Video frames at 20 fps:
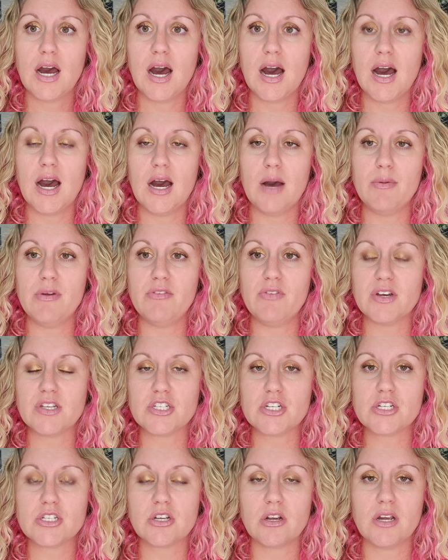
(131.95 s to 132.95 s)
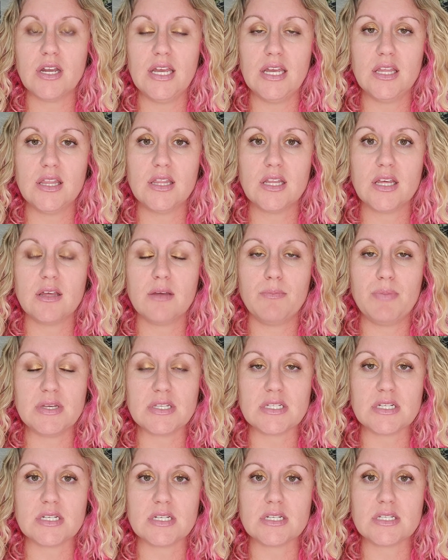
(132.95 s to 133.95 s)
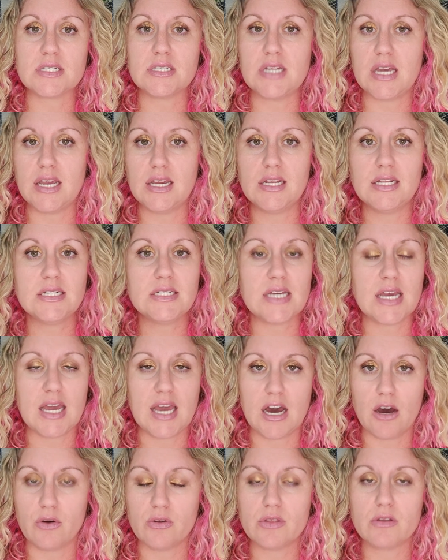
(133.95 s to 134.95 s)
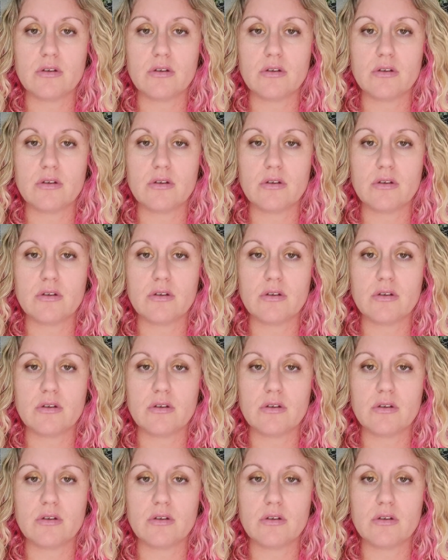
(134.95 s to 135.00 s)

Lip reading: Investors are in the business day in and day out.